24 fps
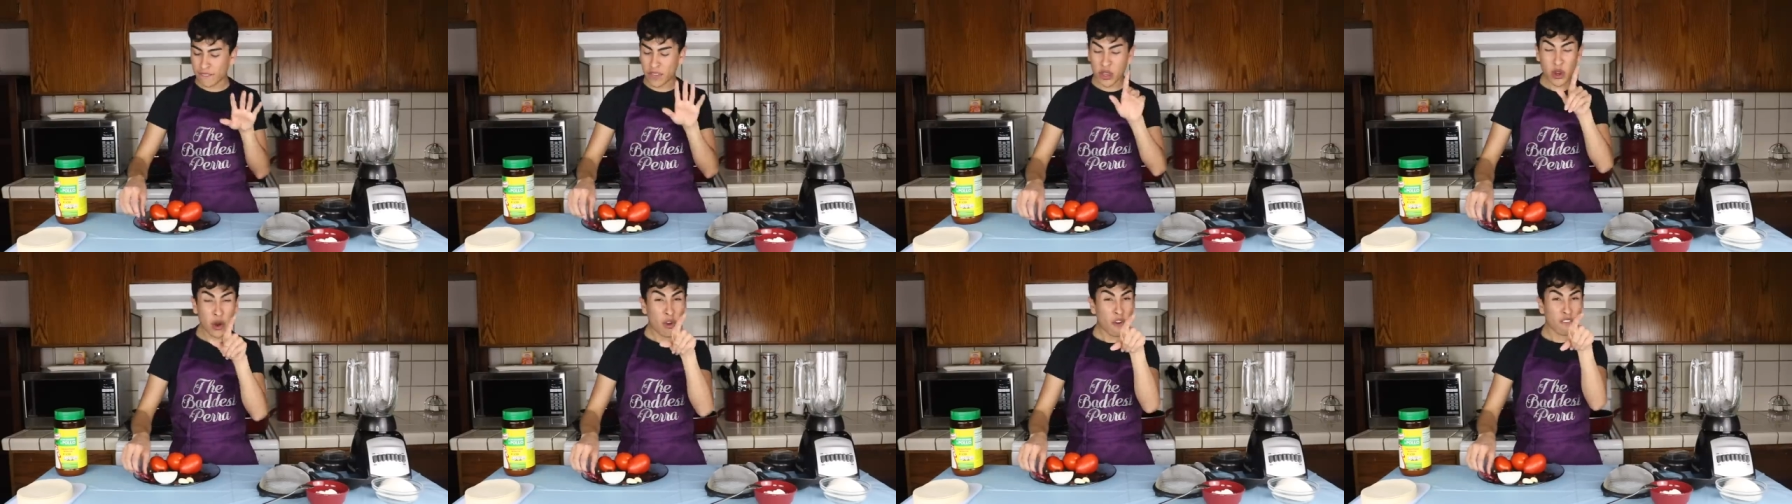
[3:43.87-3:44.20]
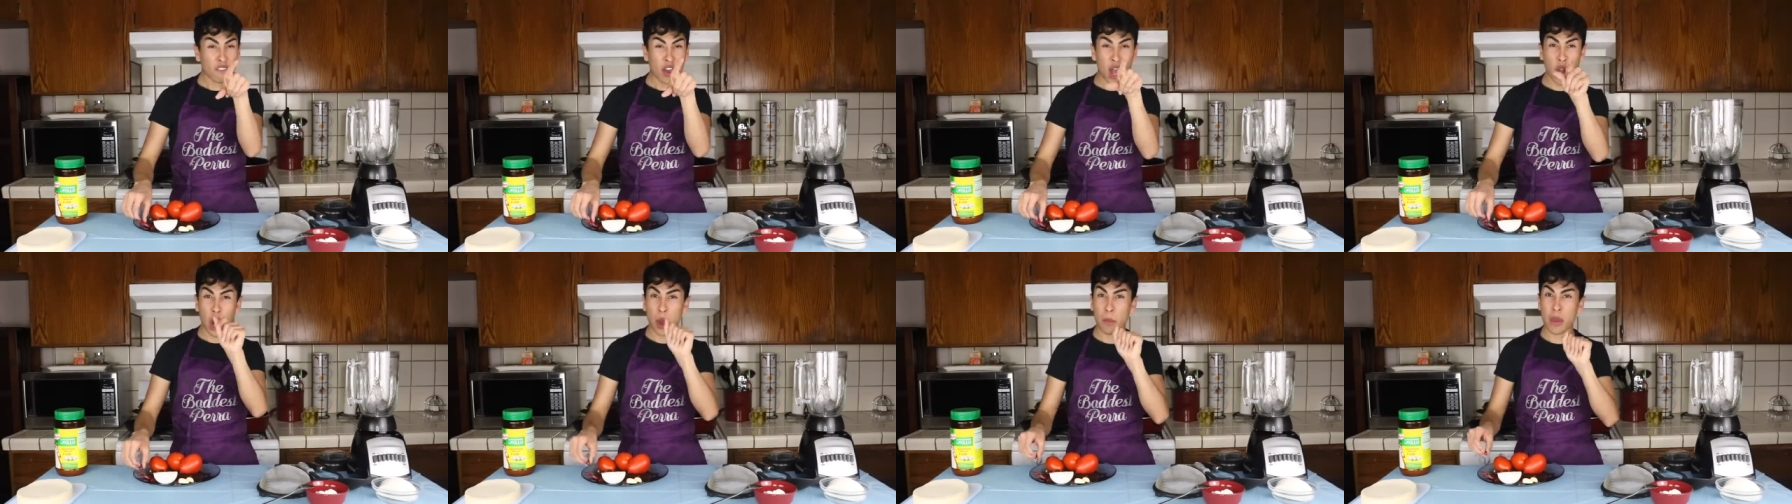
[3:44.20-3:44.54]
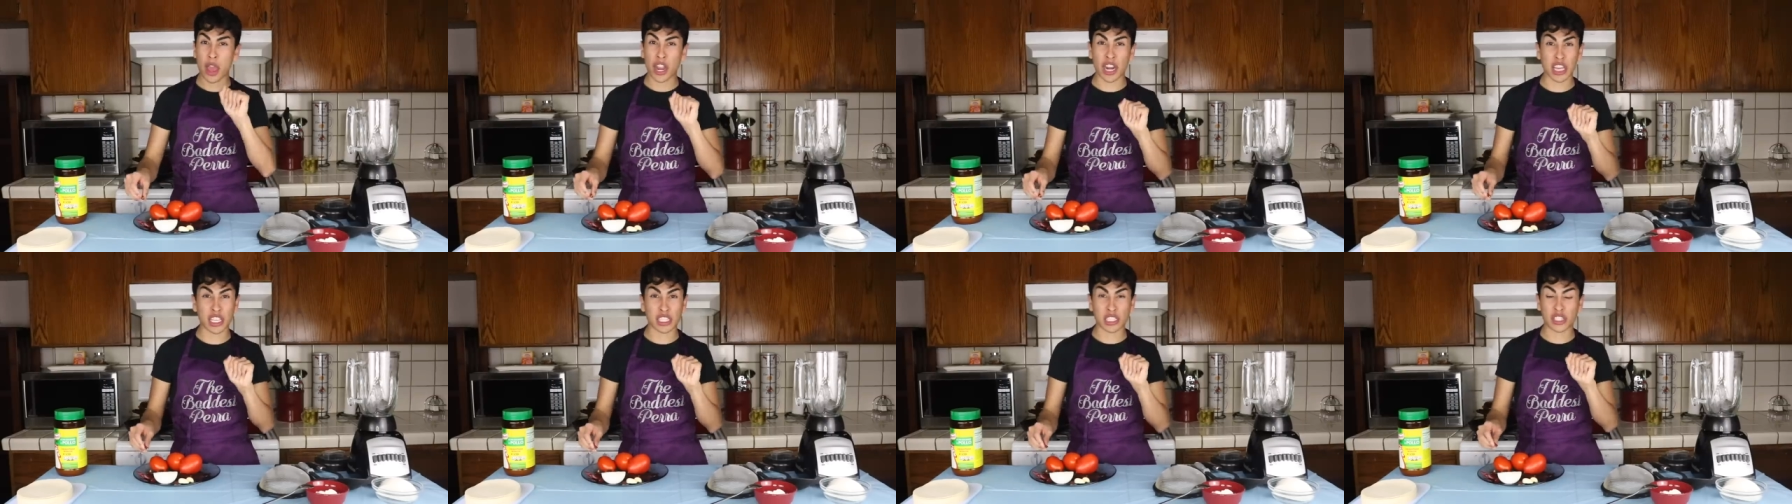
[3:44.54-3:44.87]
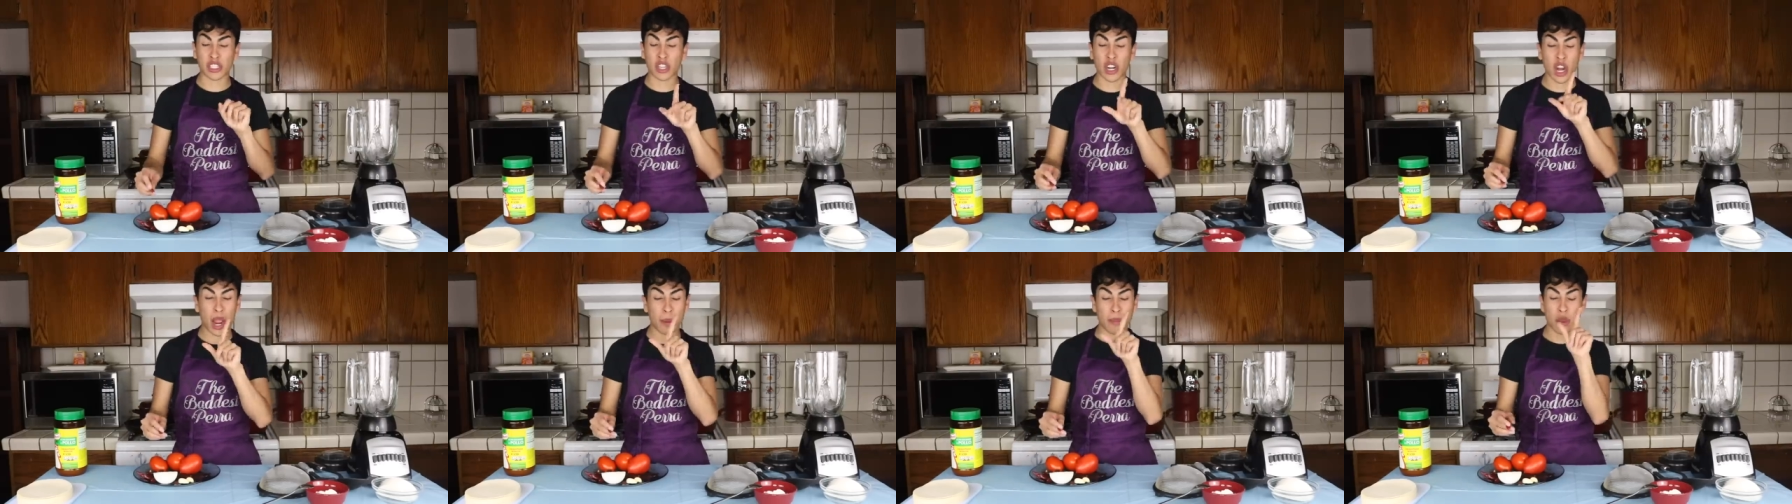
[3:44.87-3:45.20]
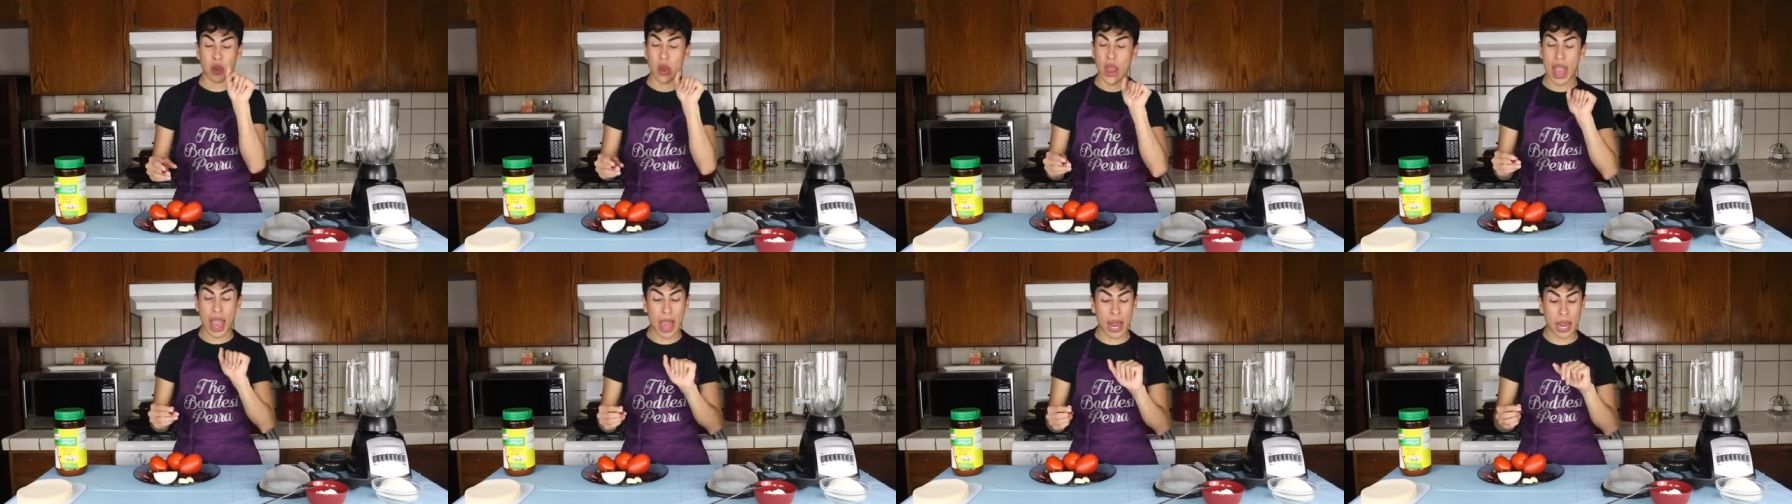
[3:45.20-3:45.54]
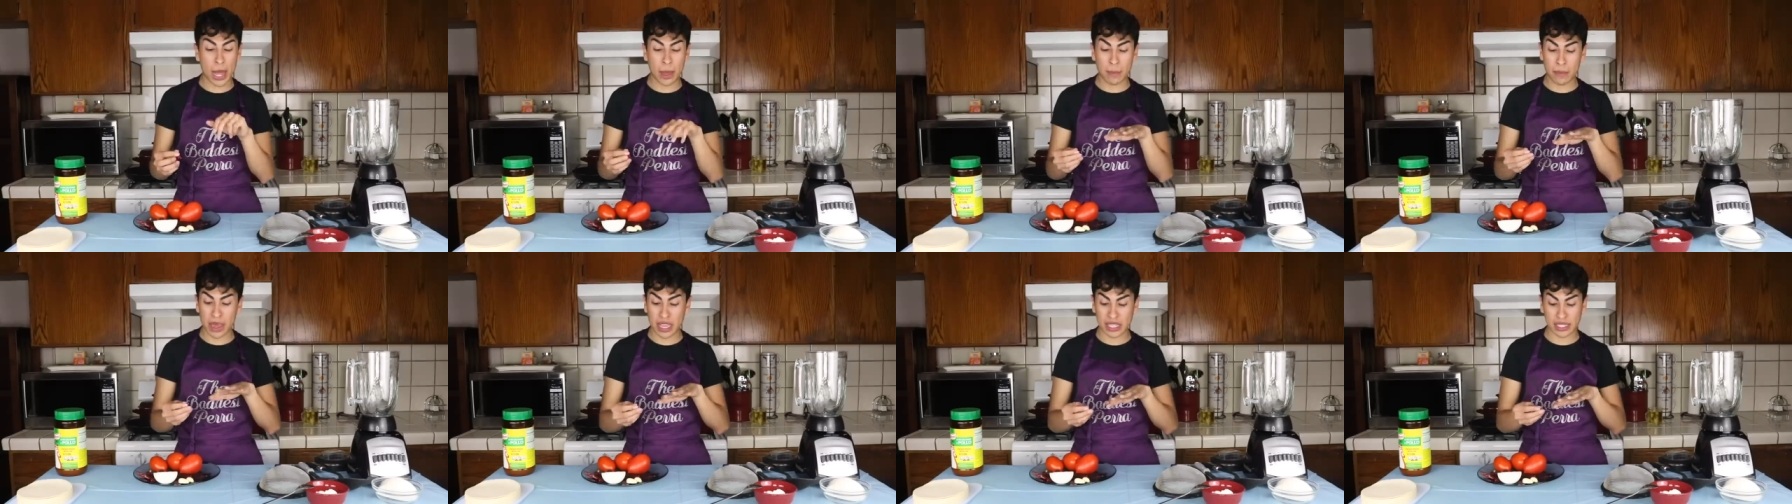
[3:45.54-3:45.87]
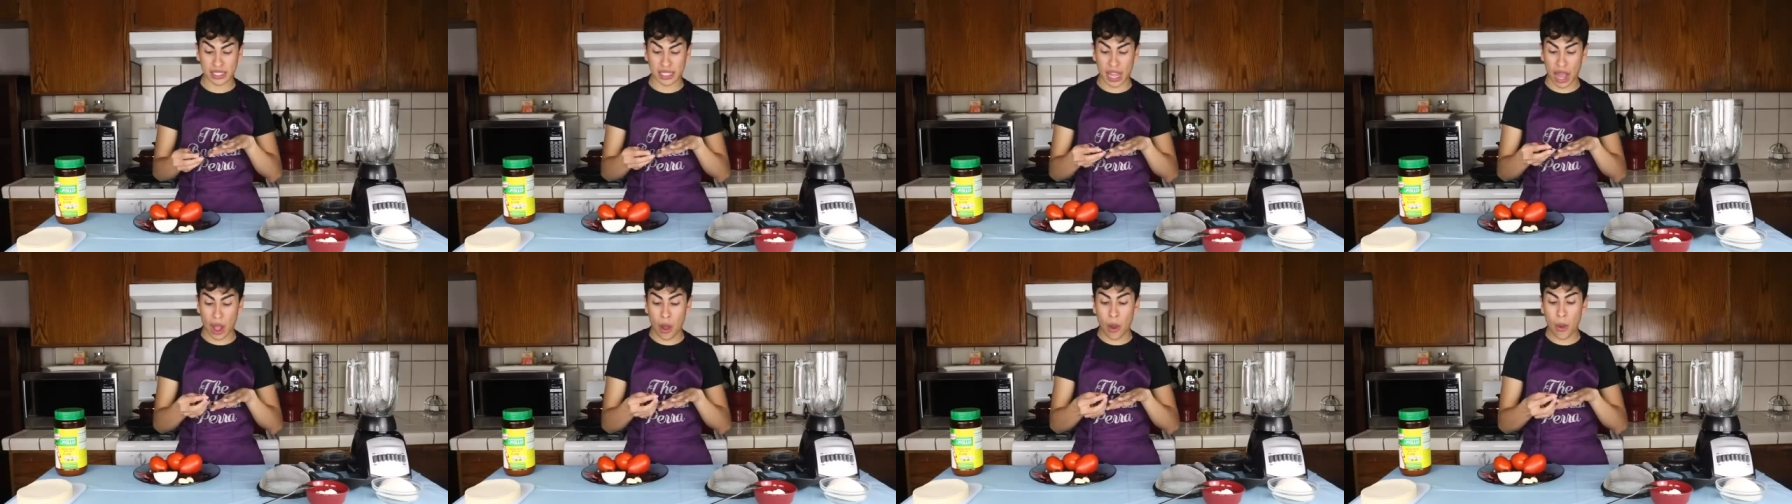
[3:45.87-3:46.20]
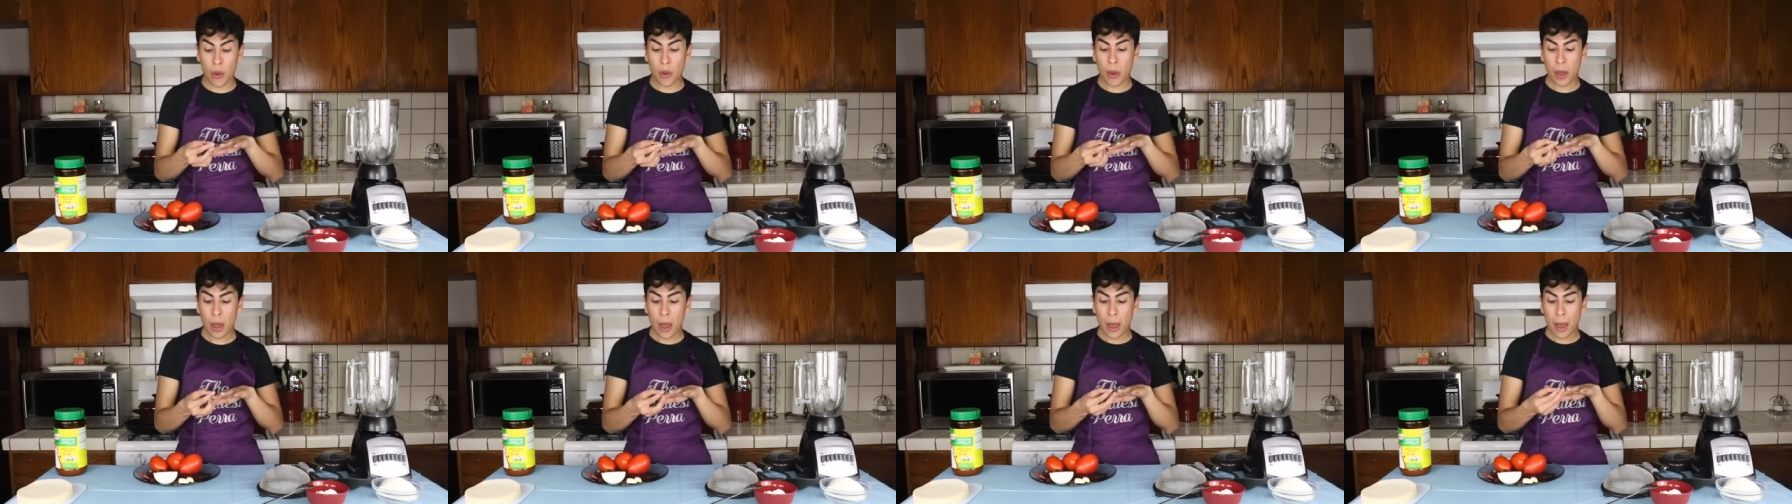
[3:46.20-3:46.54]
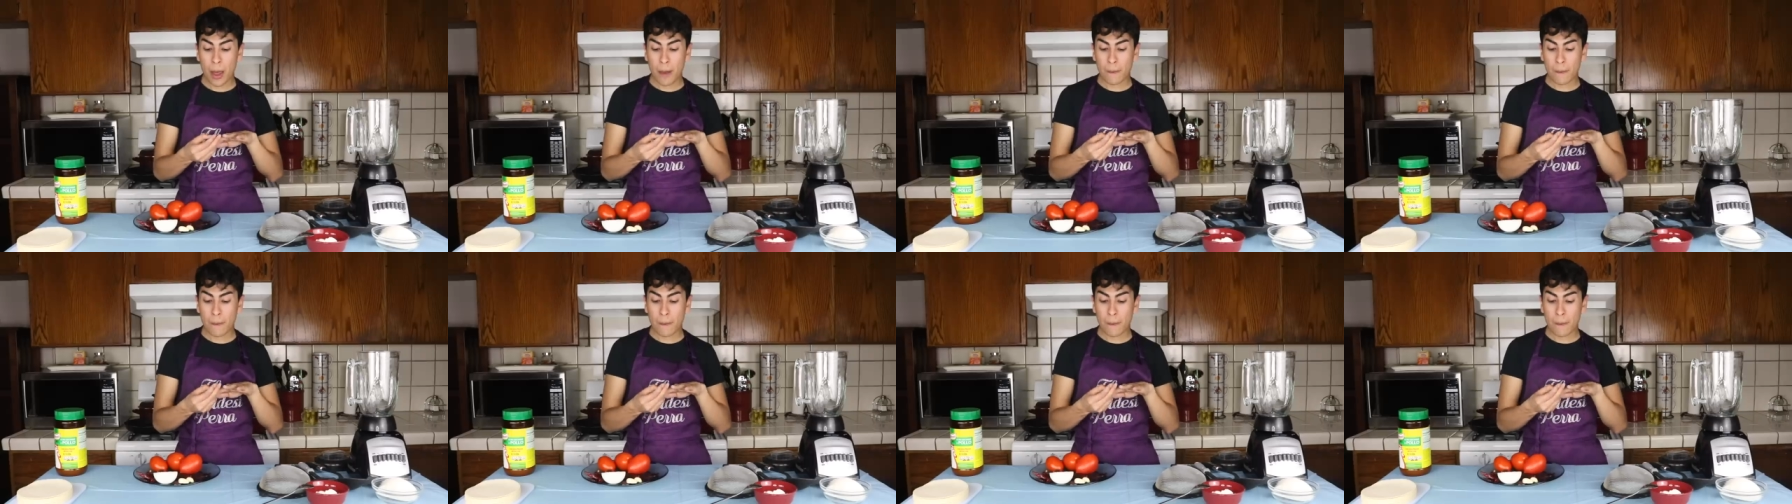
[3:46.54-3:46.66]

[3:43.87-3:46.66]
If you don't follow me on Instagram, you hella missed out.